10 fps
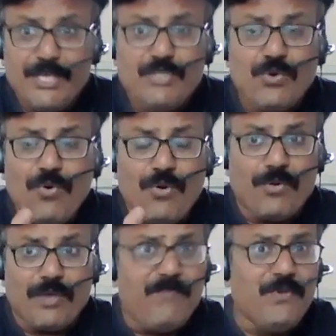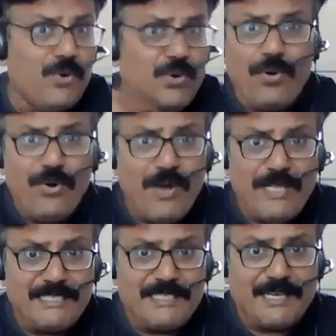So if you don't know
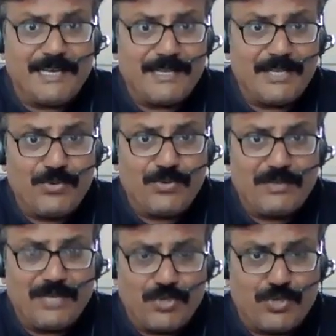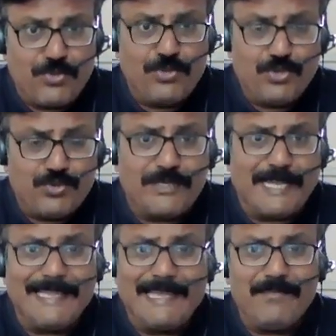answer, you should
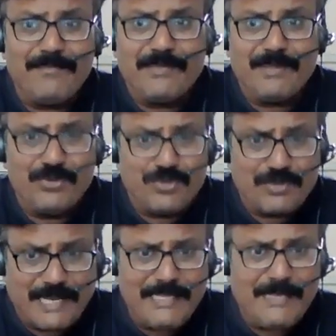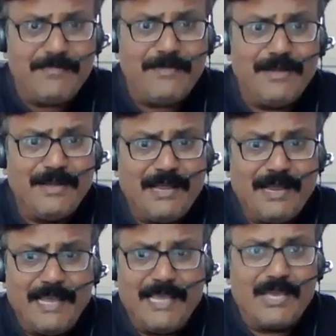tell them
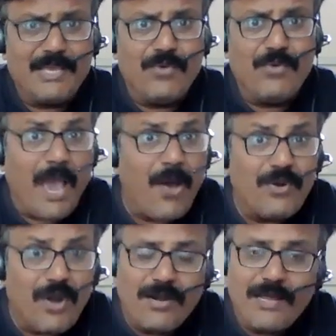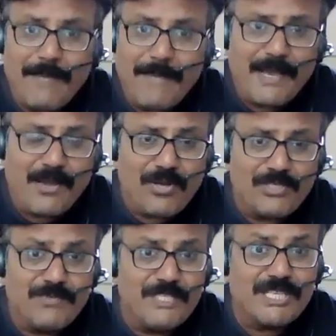like you have not come
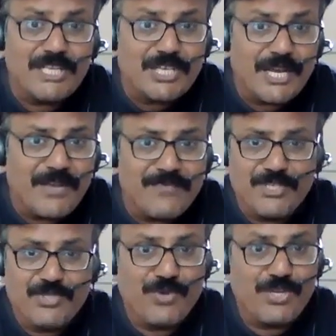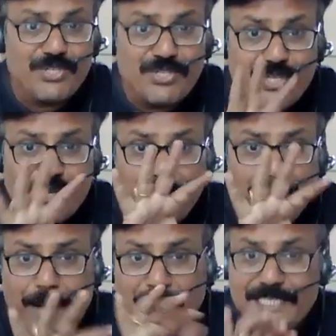across with such kind of situations in your
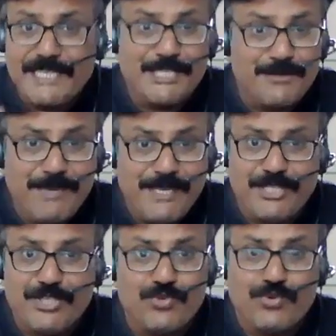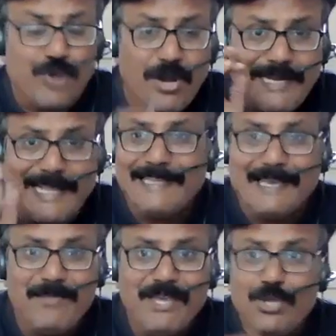past experience. You should not tell
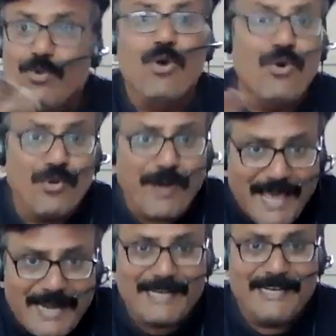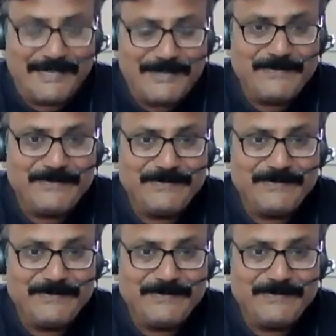them you don't know directly.